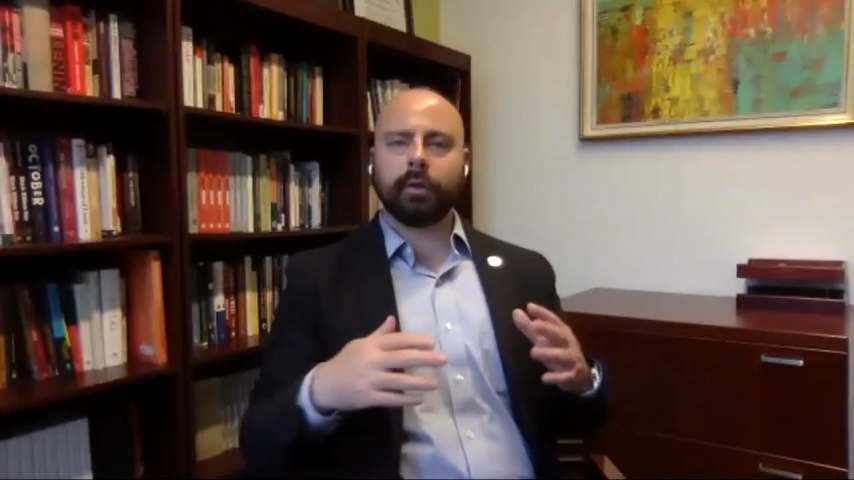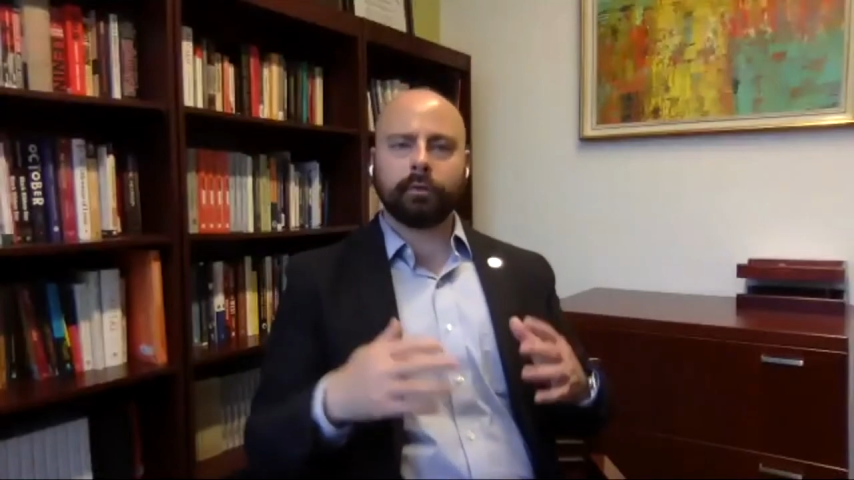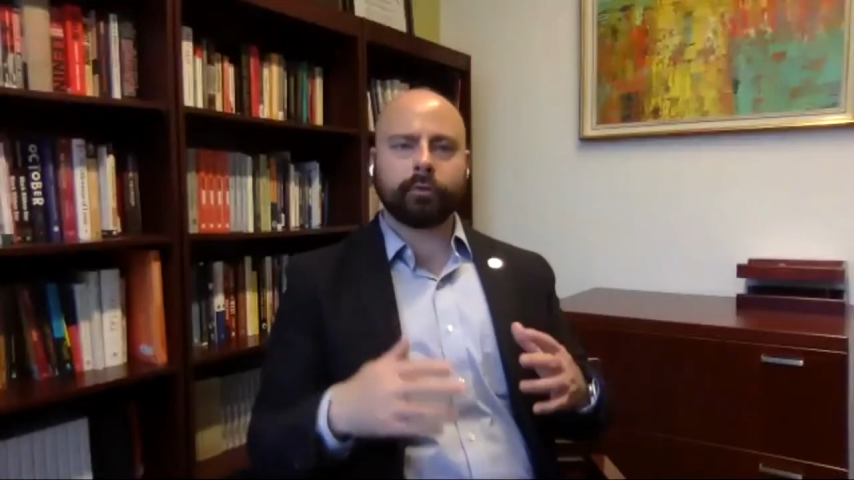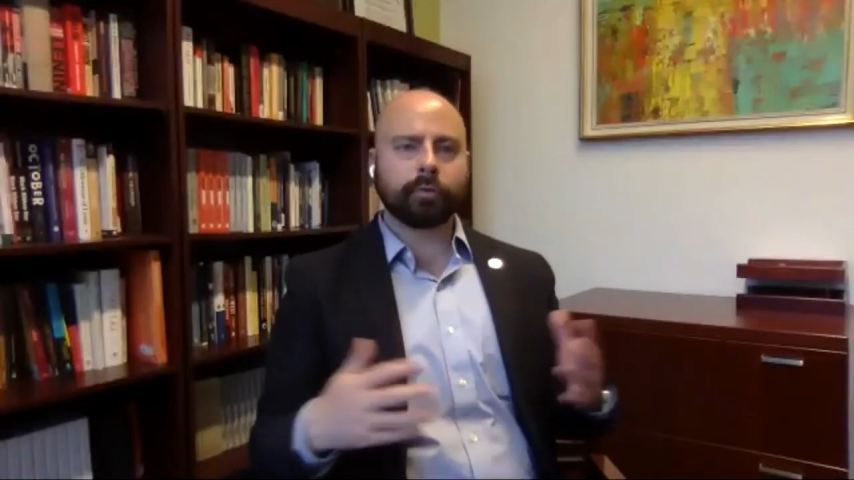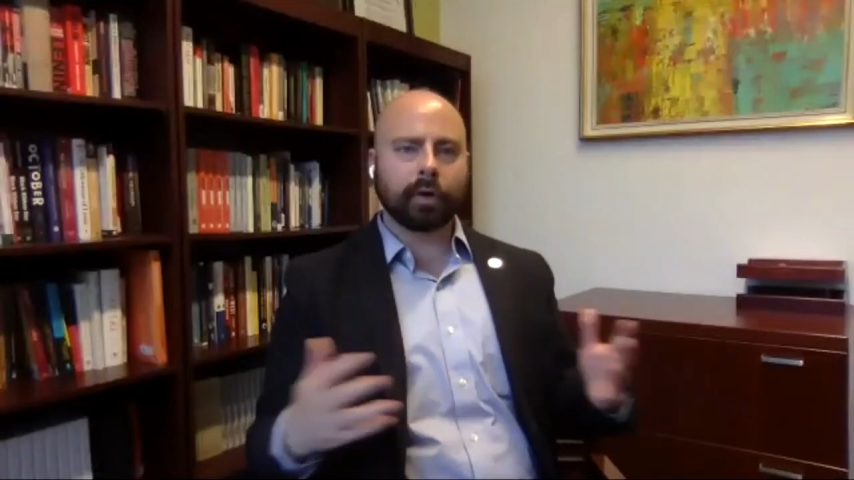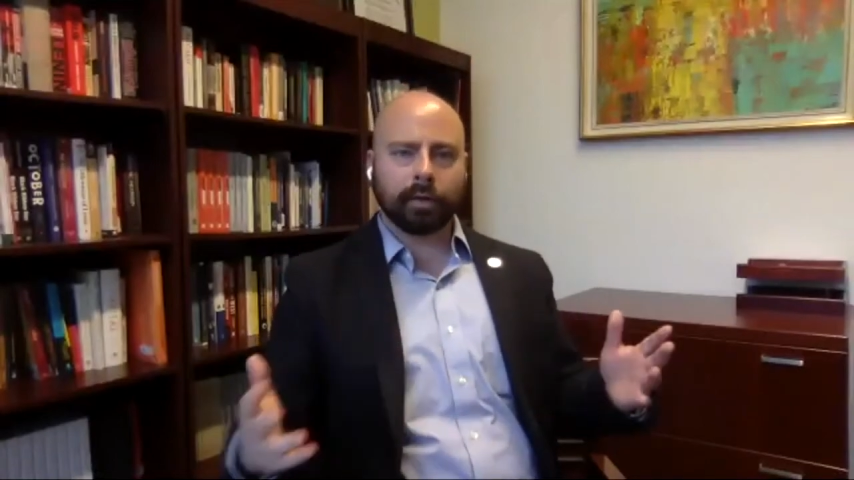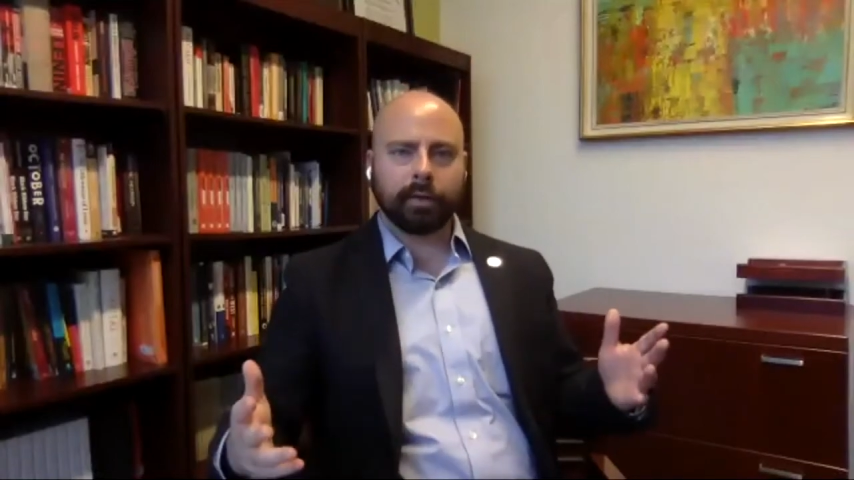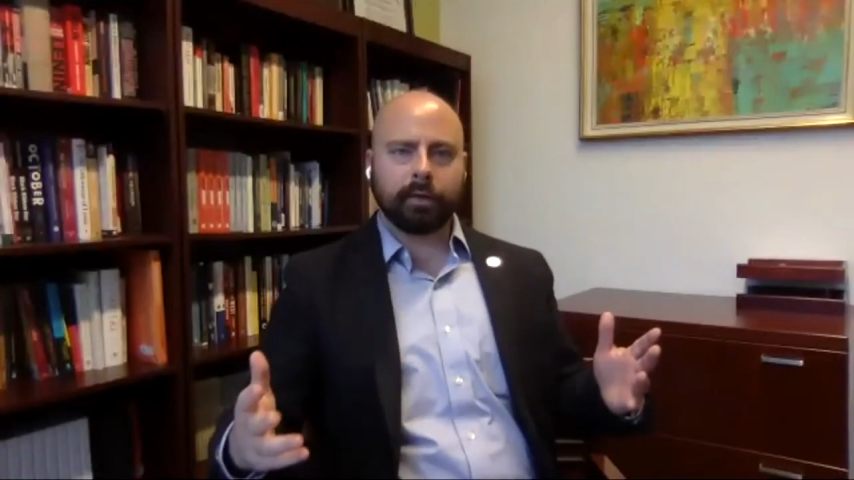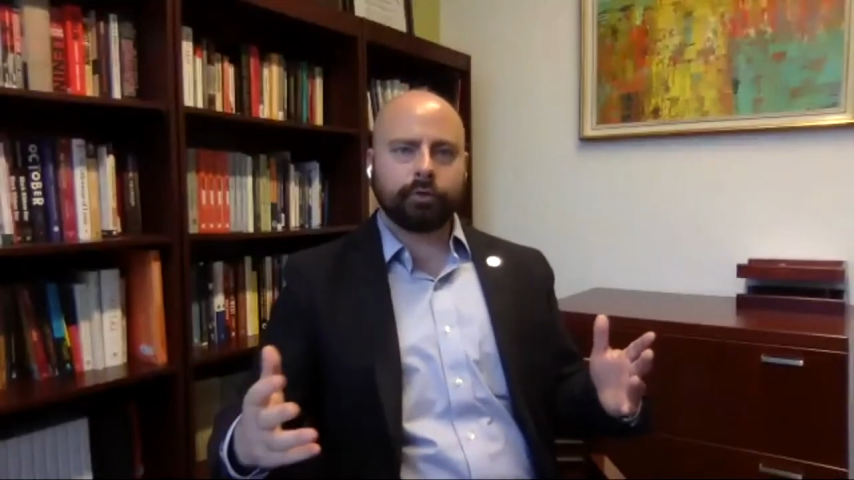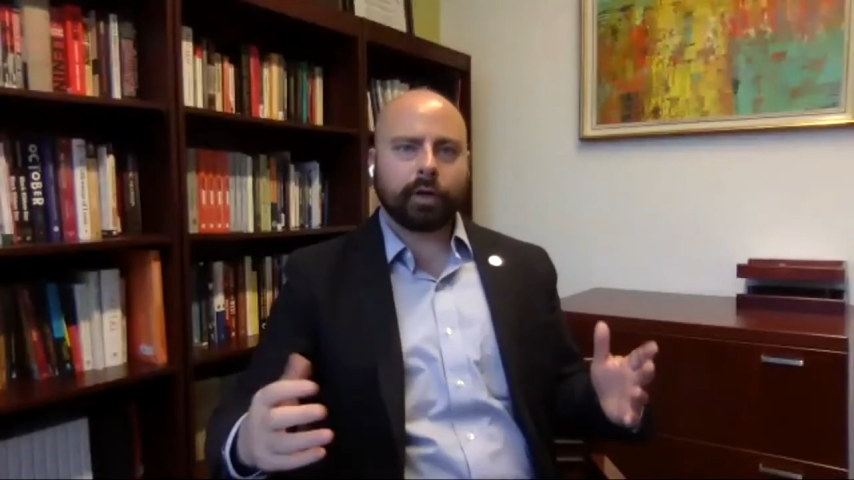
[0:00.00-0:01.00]

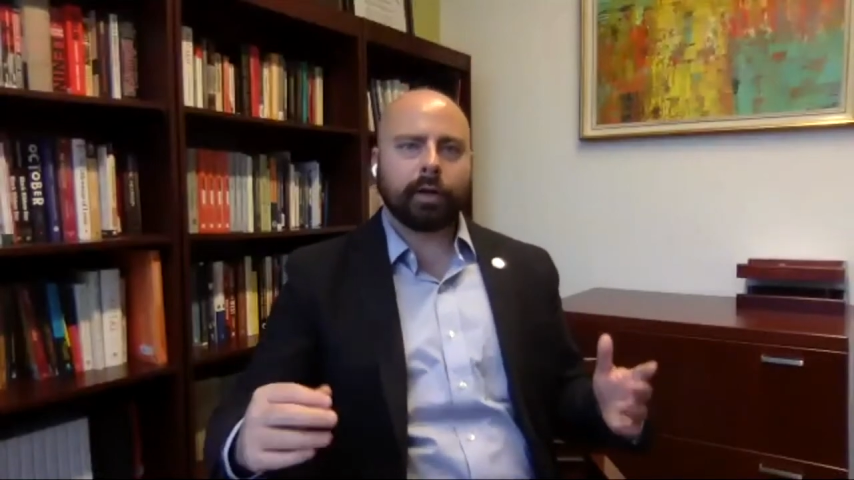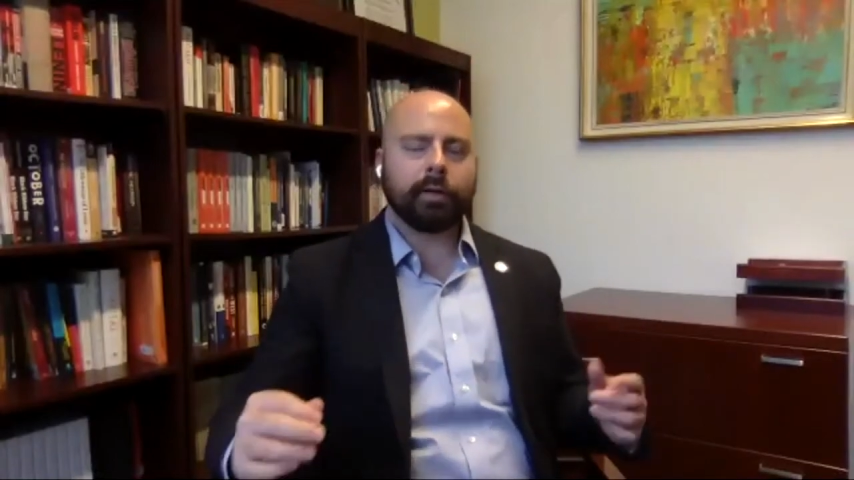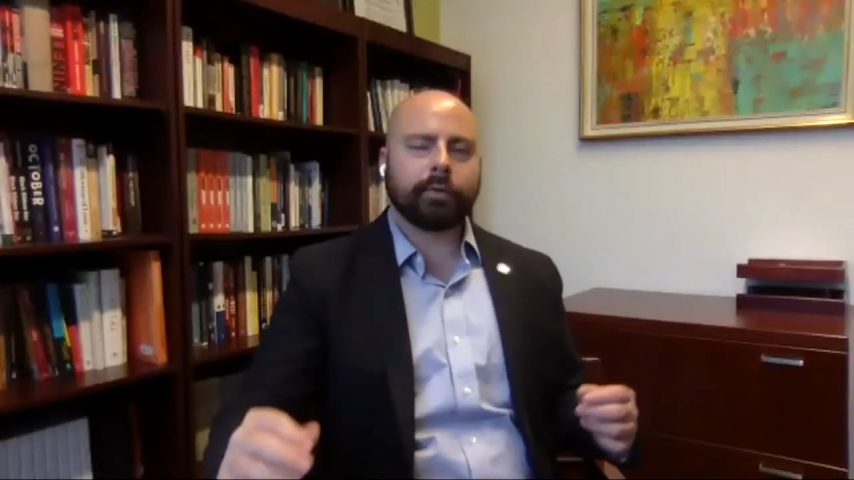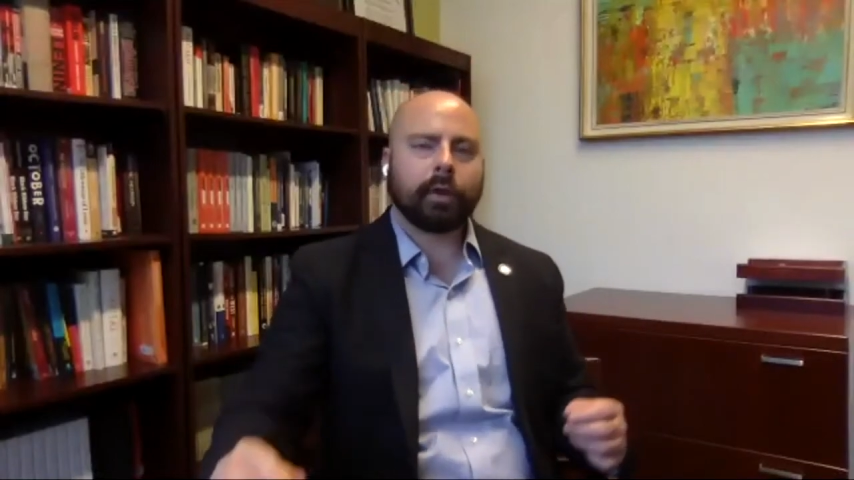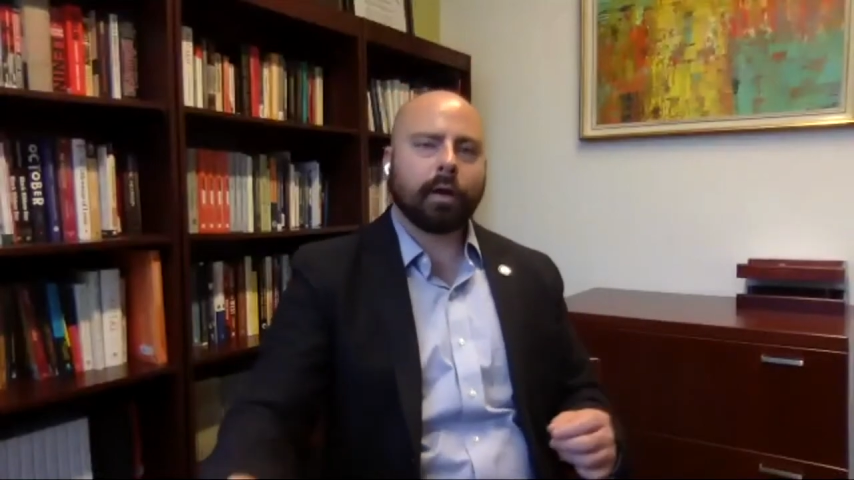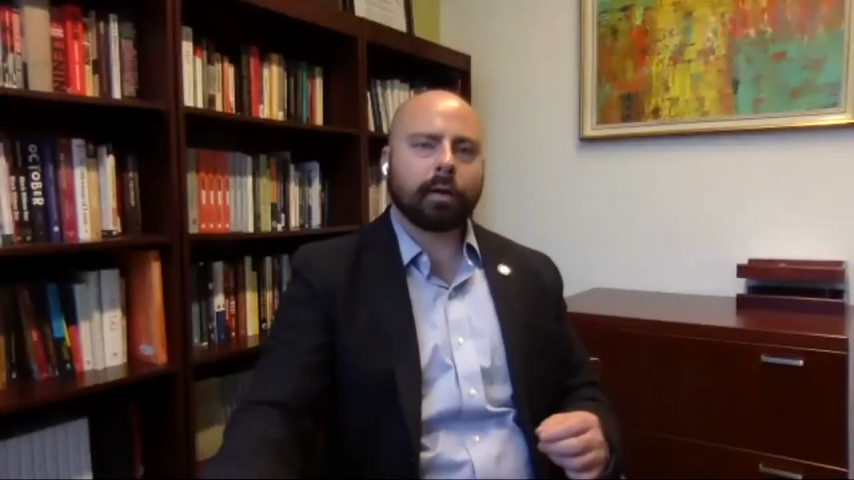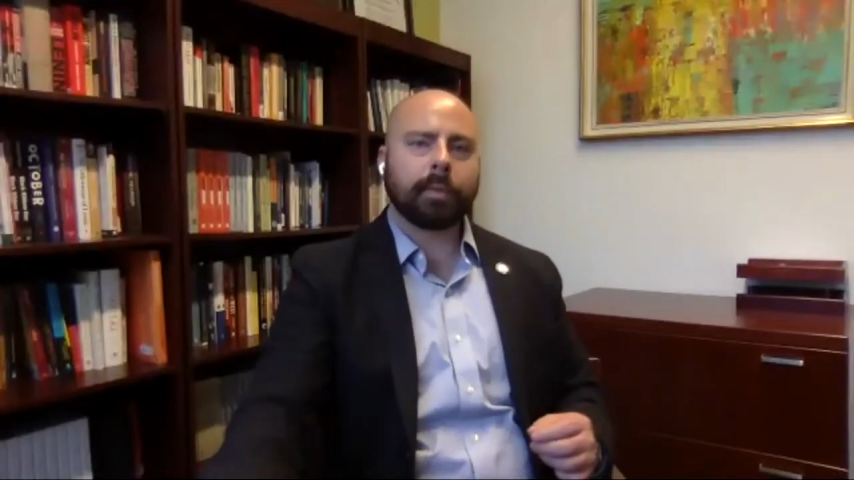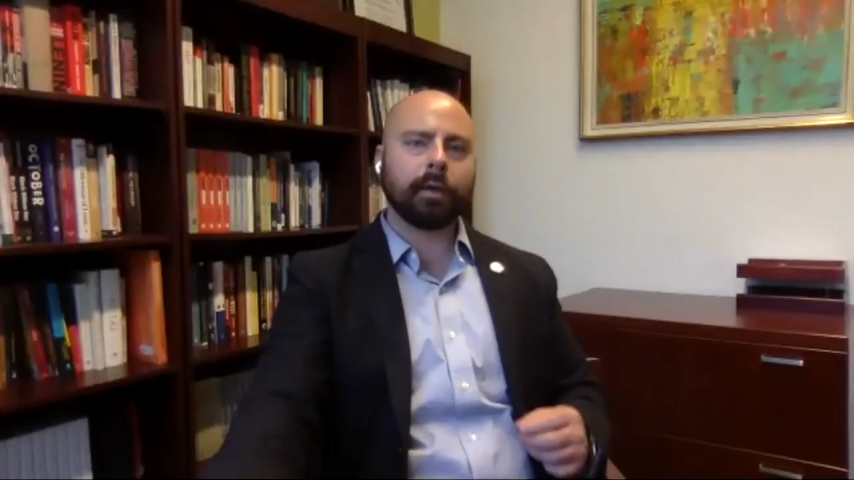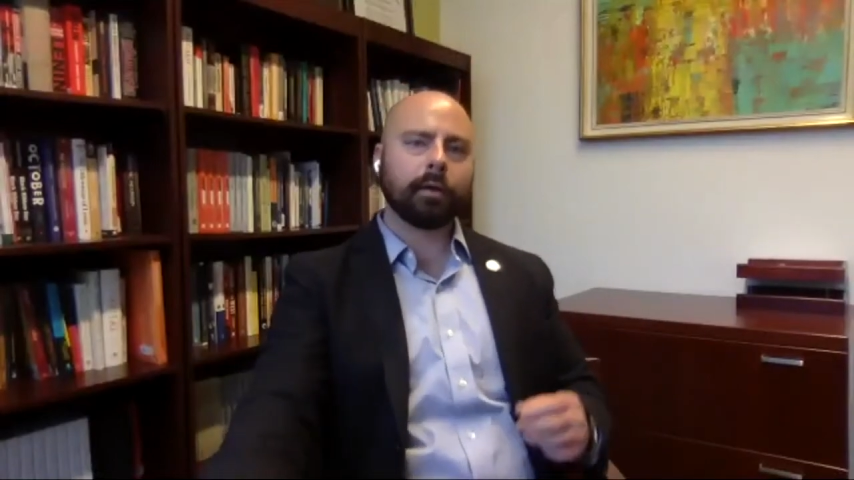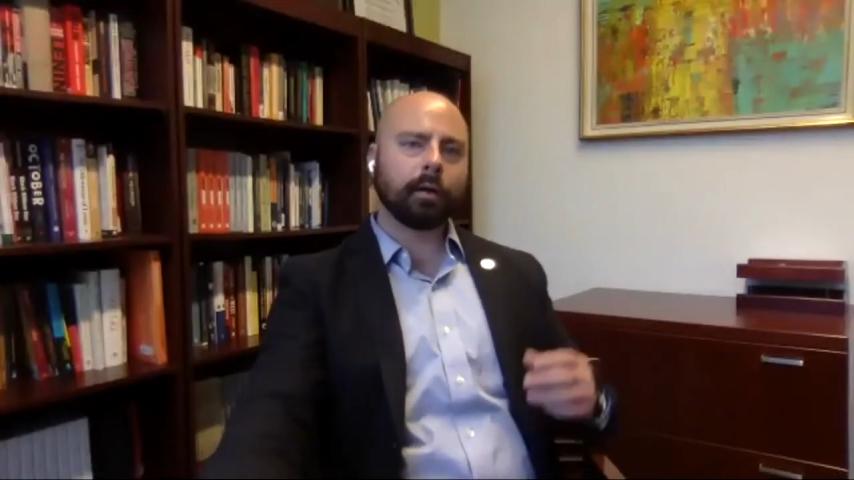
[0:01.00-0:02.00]
struggling Chinese economy.